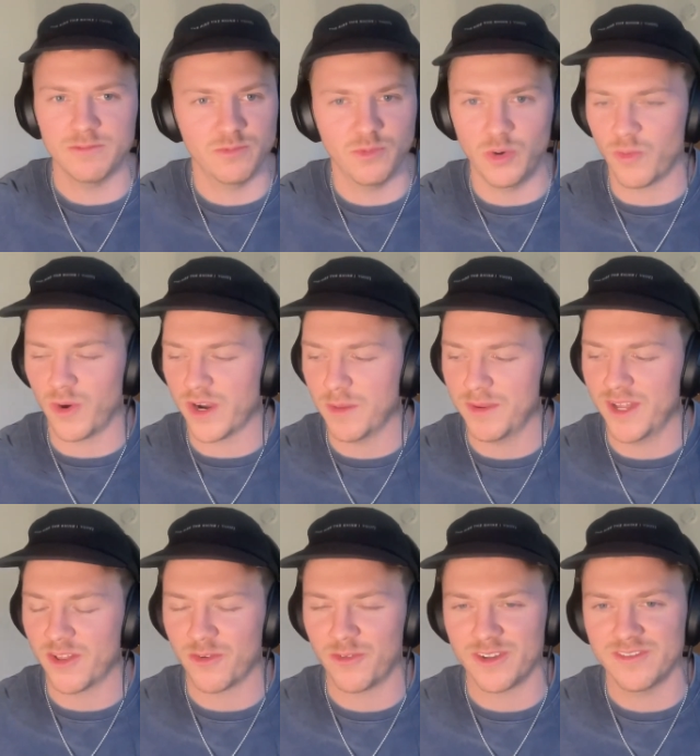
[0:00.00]
We'll run up
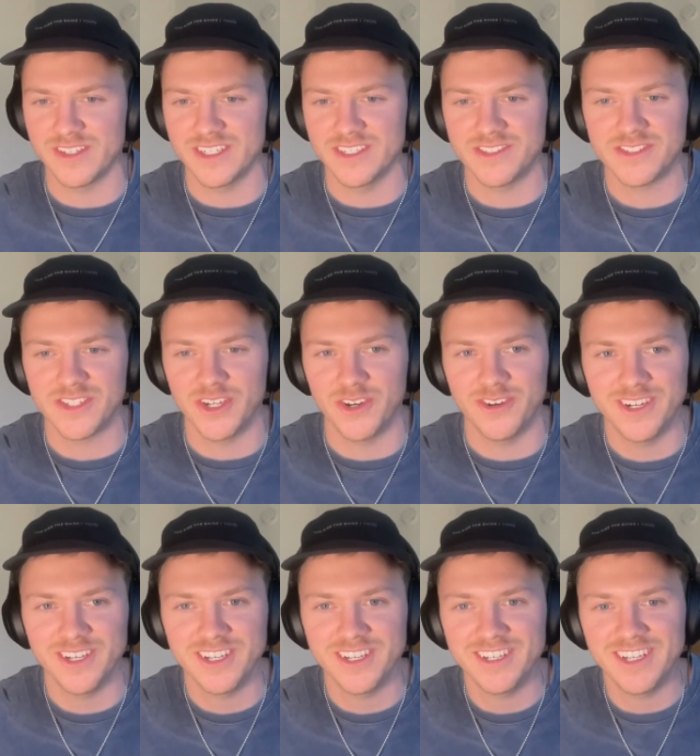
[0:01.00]
another one of these. So
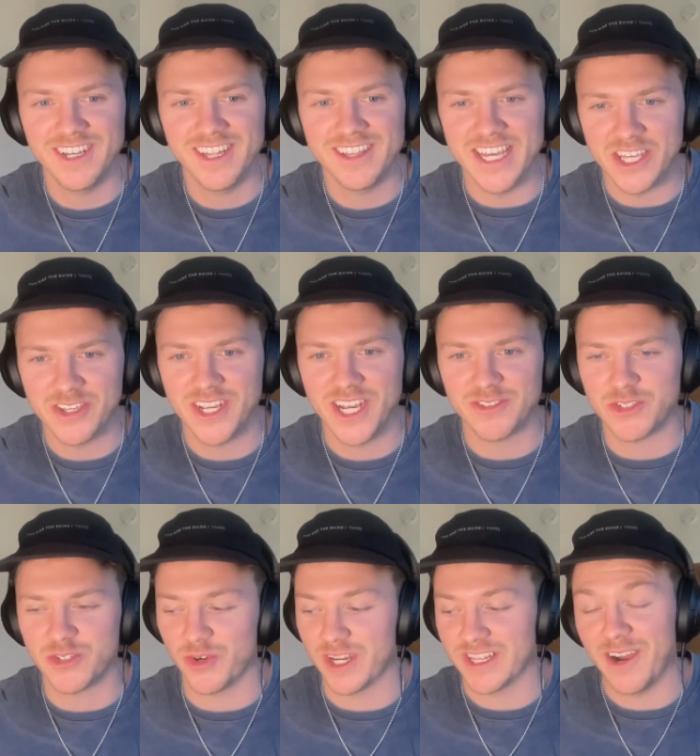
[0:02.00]
thank you guys for
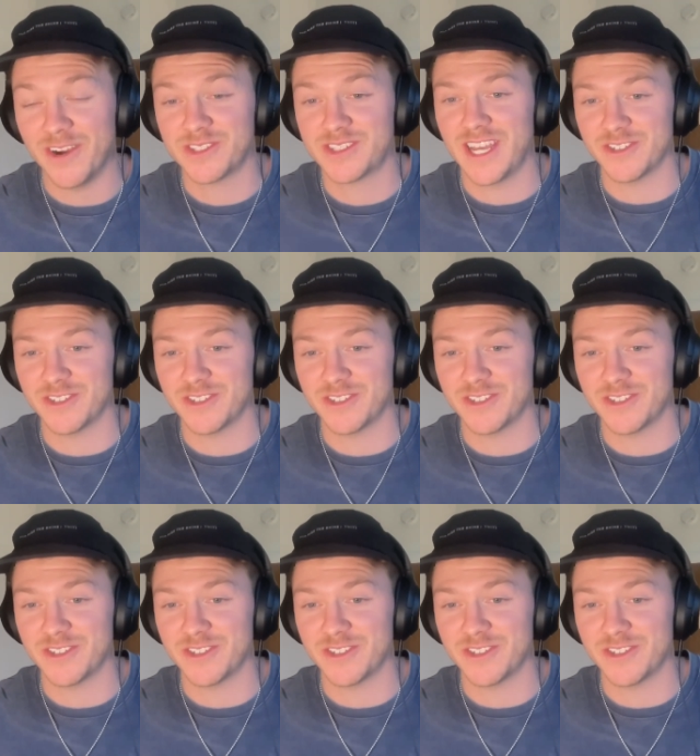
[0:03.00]
joining. That was